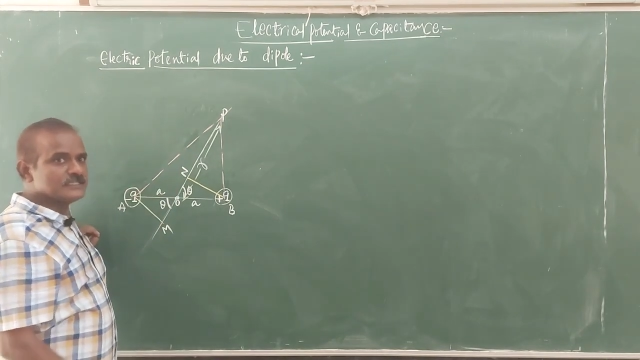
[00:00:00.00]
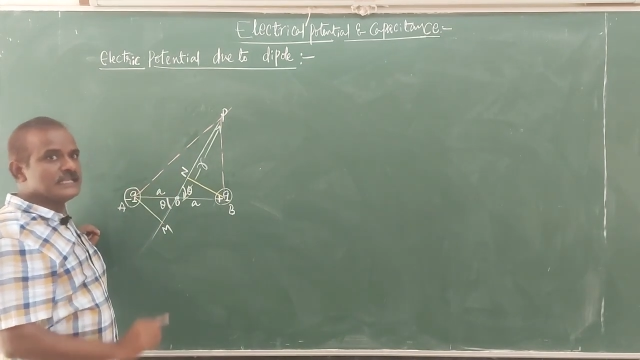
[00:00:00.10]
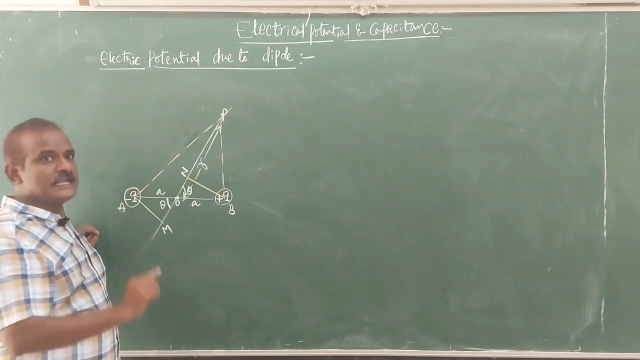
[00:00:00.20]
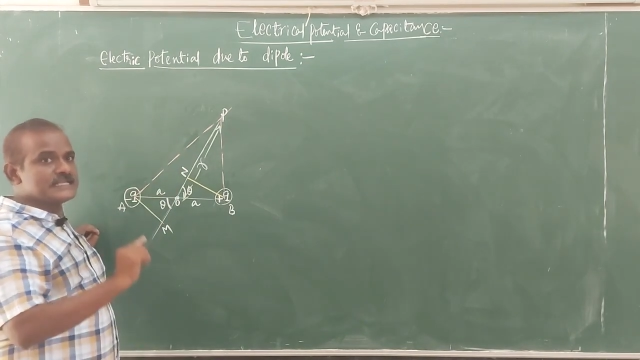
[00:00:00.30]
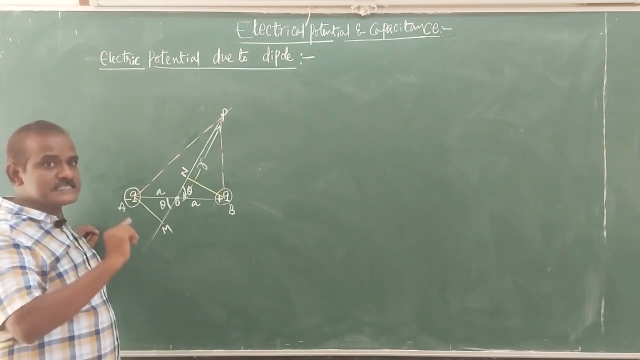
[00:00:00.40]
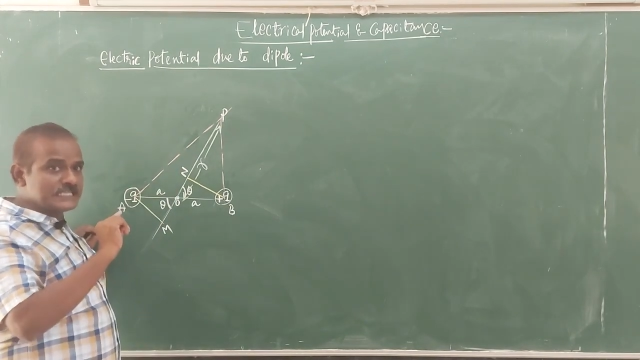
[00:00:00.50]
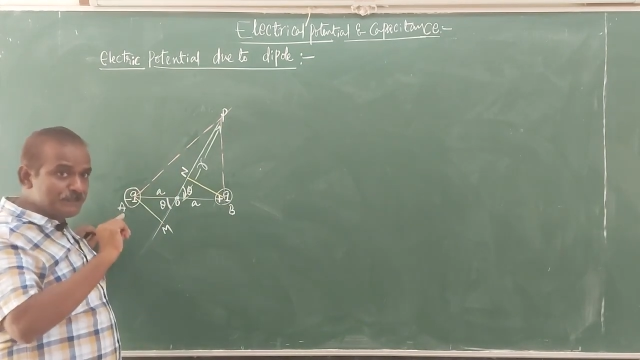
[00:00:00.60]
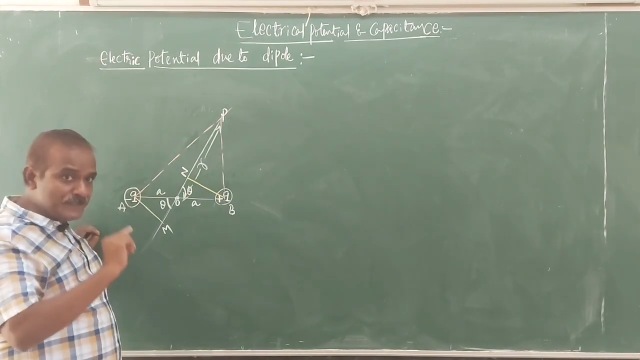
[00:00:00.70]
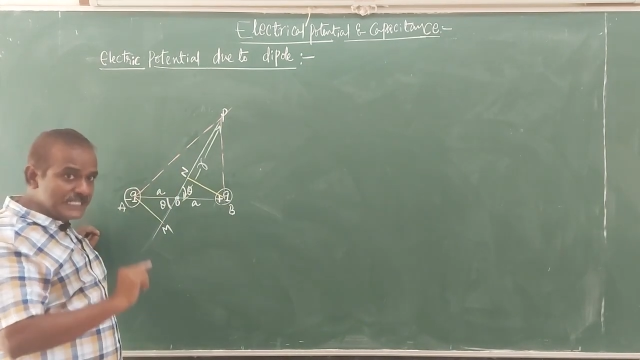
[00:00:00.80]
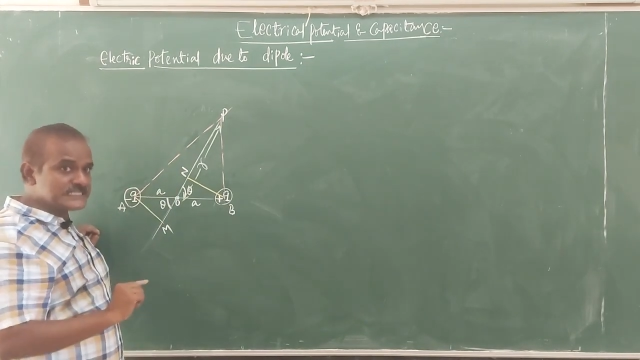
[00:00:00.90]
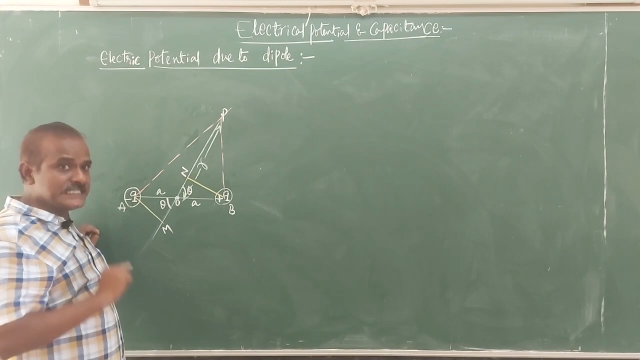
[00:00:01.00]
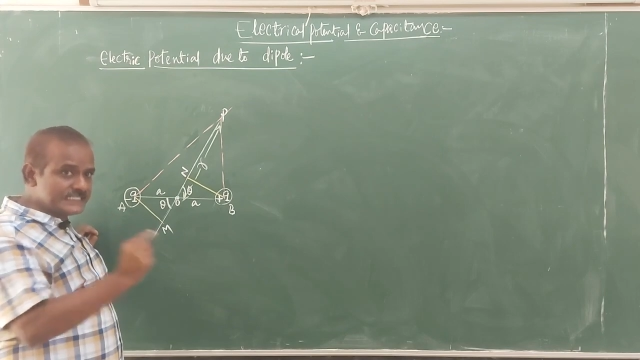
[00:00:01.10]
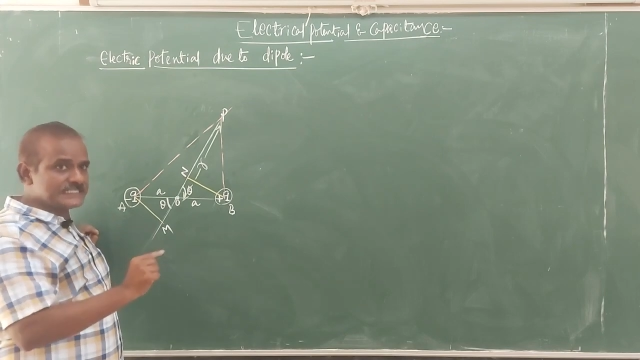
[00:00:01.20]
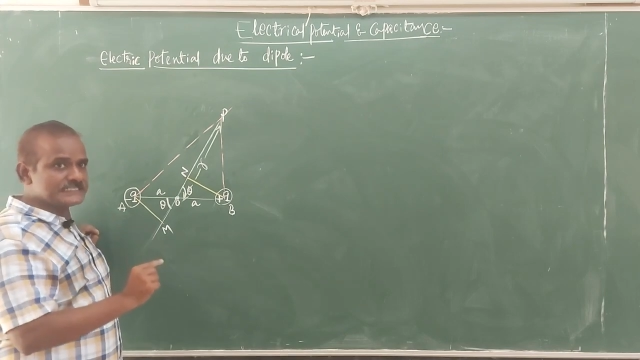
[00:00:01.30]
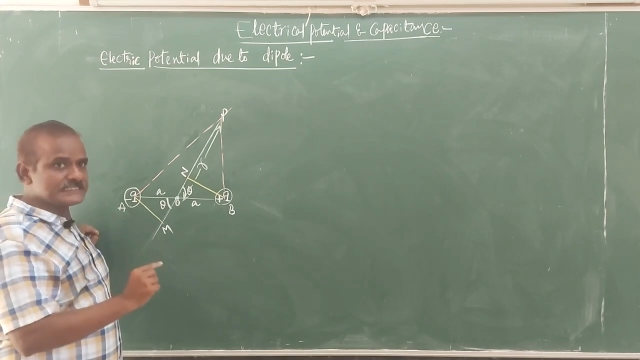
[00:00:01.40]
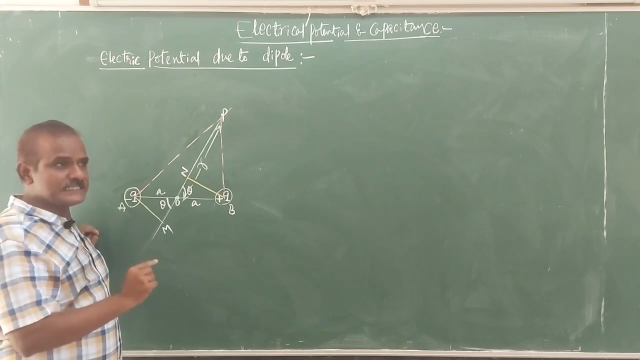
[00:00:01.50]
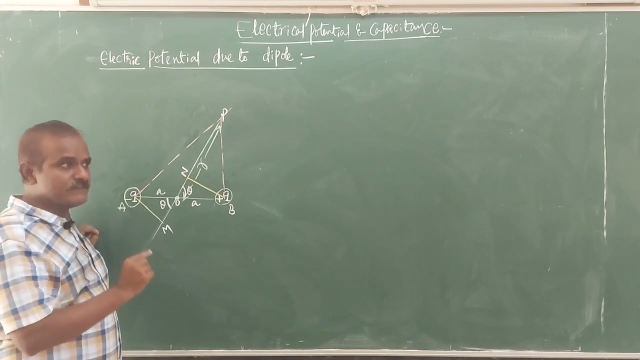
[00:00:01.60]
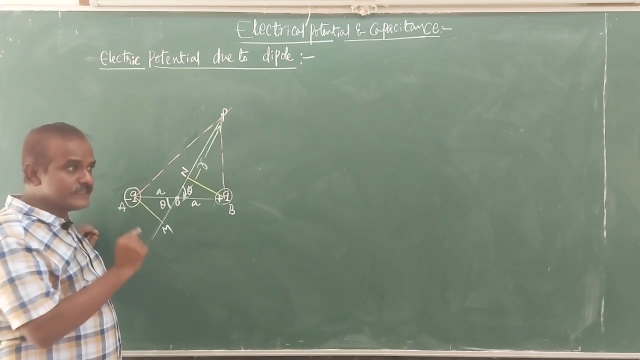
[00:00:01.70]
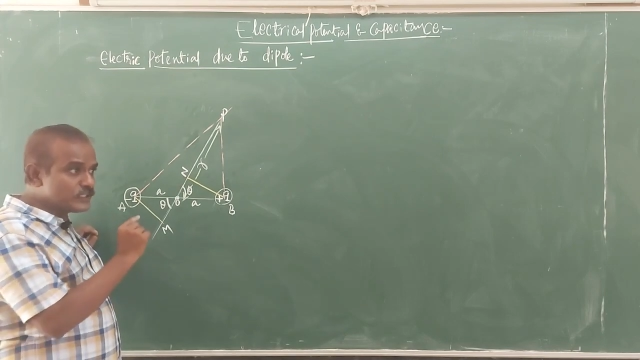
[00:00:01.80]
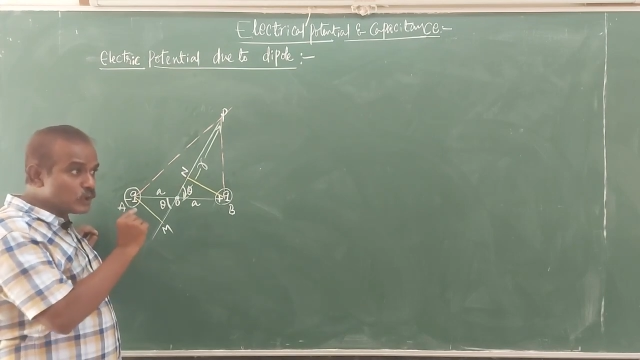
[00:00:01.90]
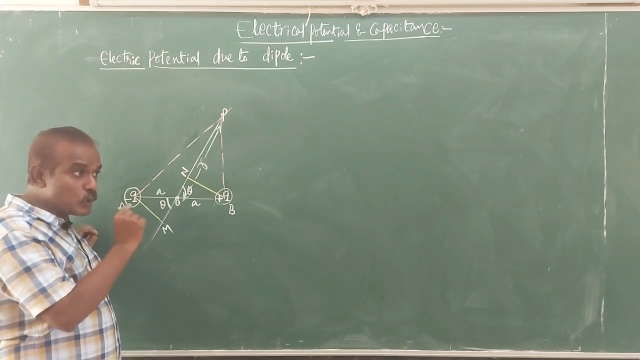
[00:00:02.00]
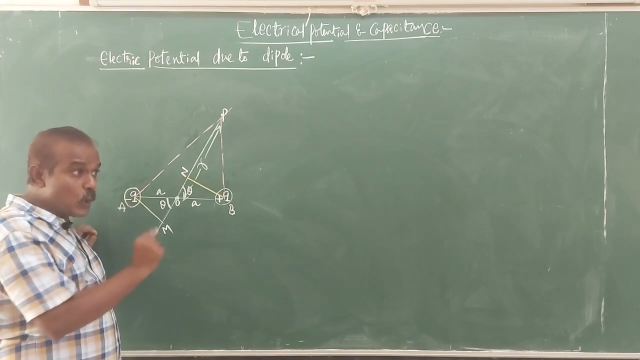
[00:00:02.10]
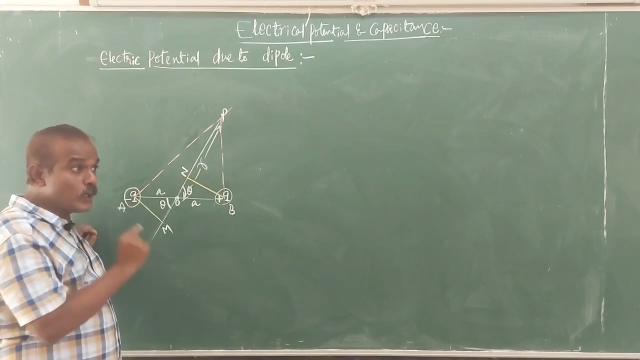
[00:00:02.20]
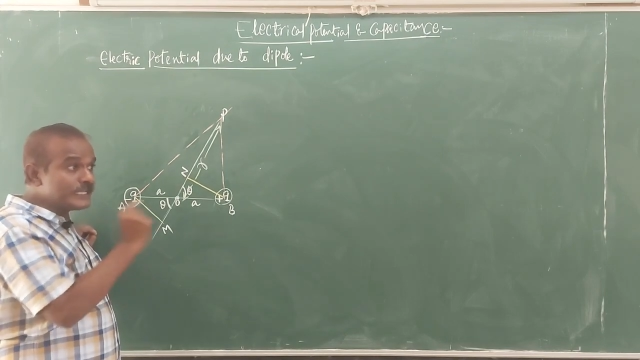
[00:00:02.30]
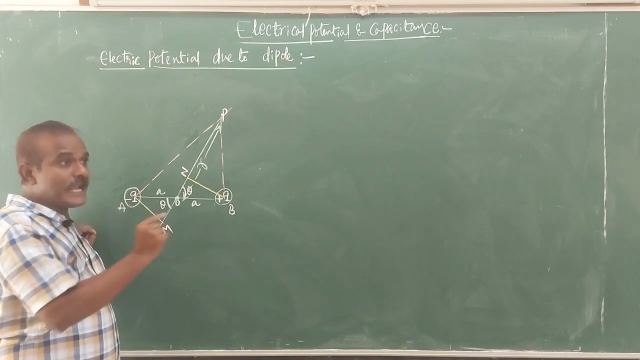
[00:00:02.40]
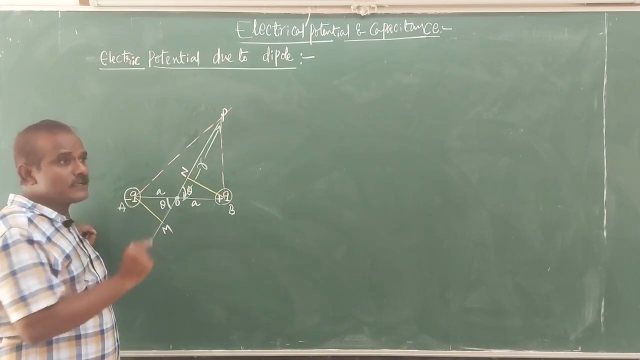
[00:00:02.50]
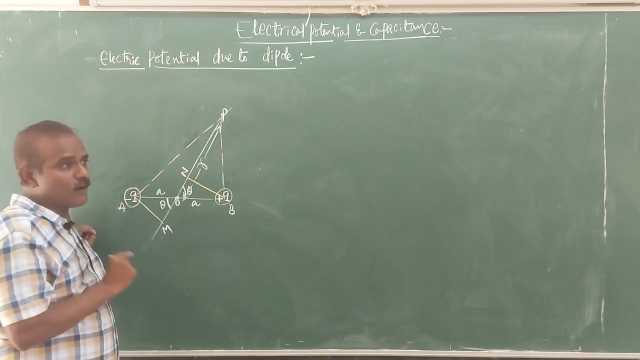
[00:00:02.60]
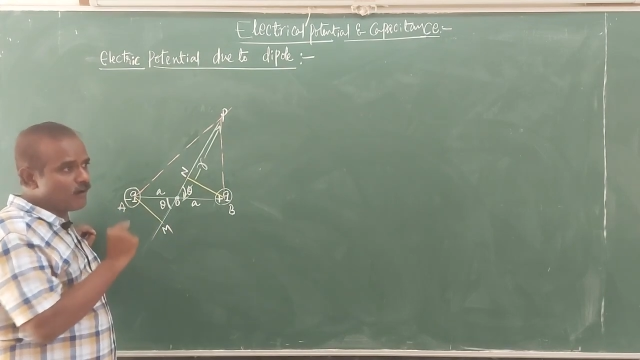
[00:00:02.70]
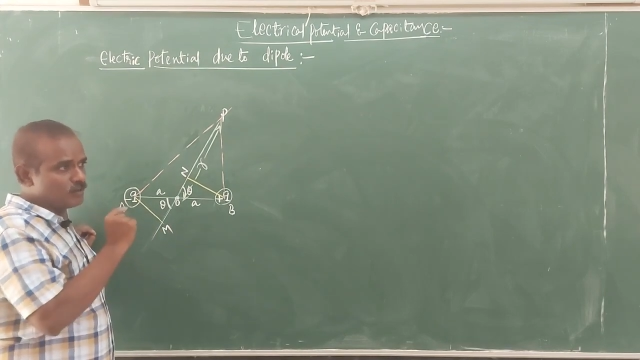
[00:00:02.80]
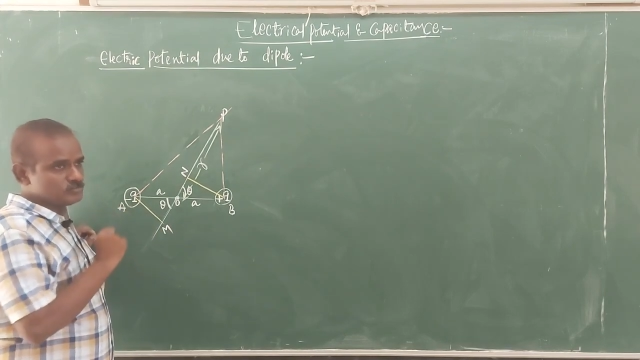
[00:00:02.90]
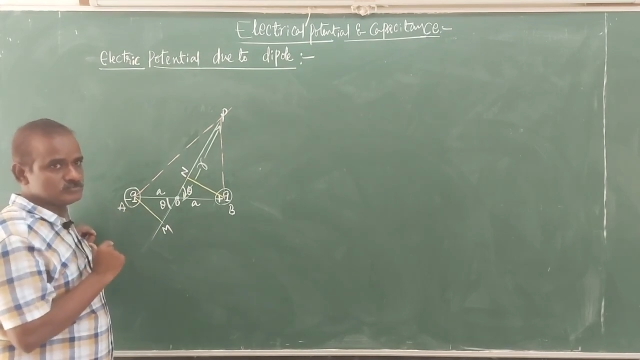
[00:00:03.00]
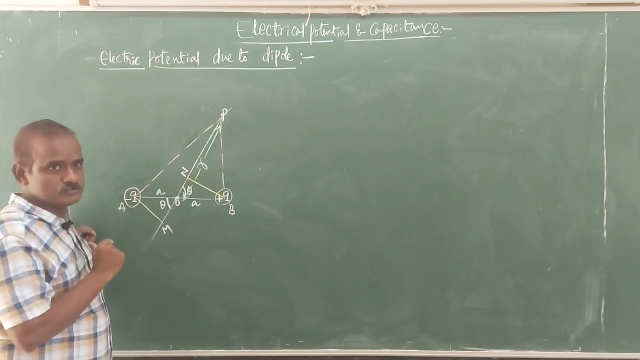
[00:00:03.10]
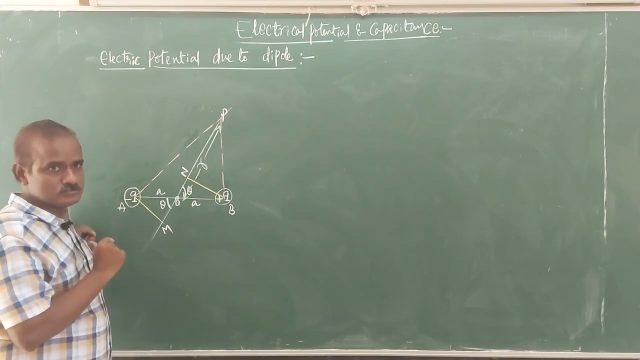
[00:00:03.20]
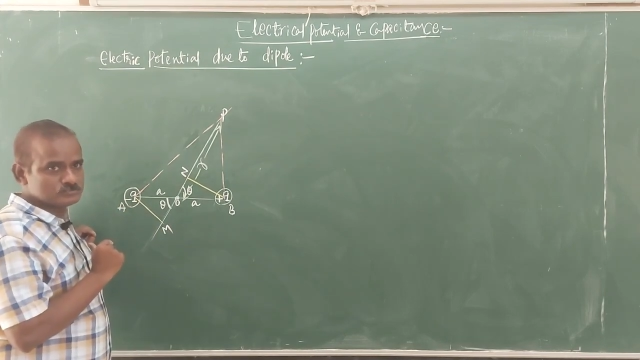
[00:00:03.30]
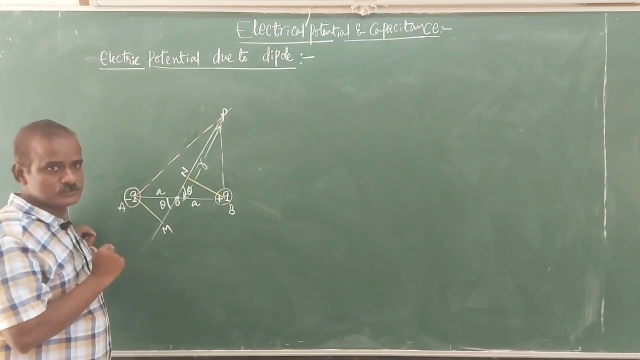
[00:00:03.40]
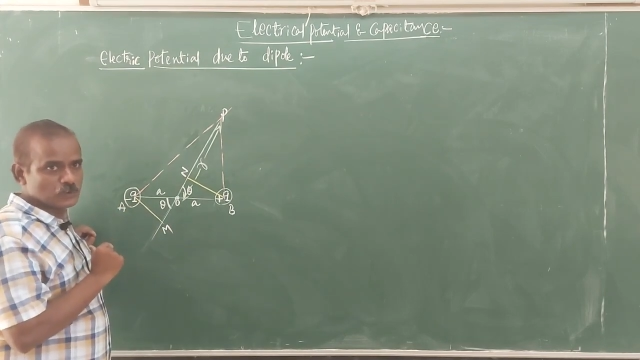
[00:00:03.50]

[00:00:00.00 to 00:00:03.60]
Let us replace it with the known data.